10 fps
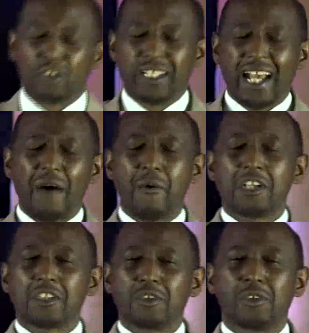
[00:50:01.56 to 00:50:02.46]
Today I
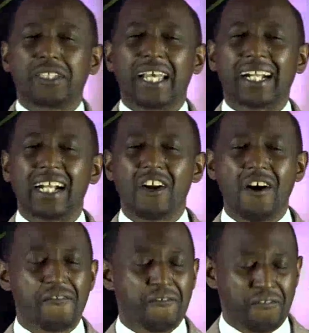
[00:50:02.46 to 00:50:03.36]
want you to take an
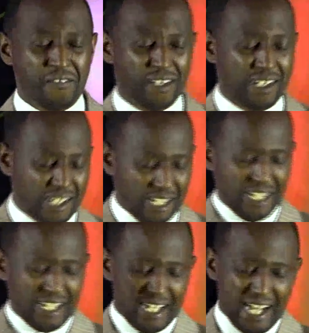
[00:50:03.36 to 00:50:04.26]
off.
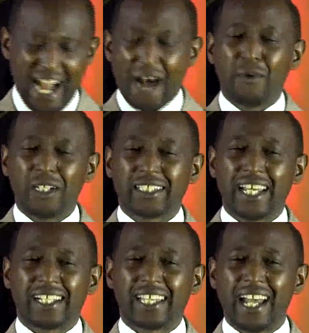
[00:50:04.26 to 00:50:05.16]
I will
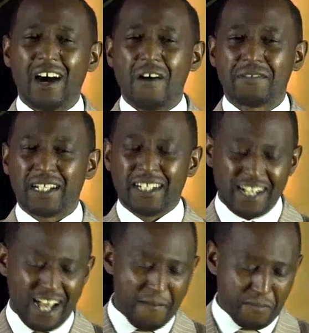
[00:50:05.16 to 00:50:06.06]
take care of the
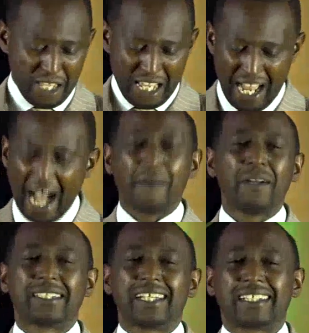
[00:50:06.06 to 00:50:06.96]
dinner I
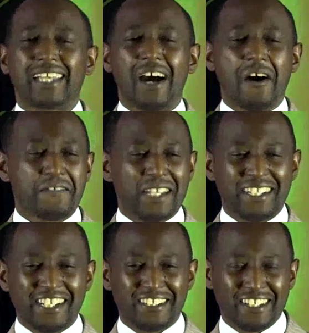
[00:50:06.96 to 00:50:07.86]
will take care of the
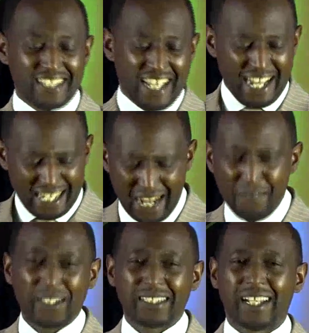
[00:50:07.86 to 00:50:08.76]
dishes and
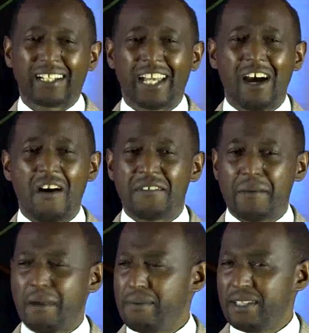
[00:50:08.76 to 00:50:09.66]
I will take care of
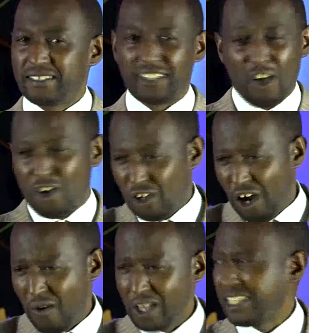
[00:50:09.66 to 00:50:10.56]
the babies.
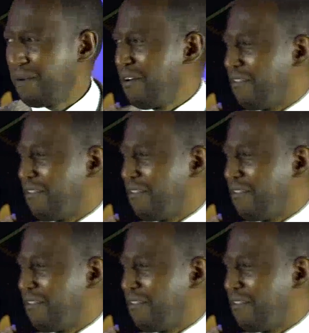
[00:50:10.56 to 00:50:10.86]
Go watch a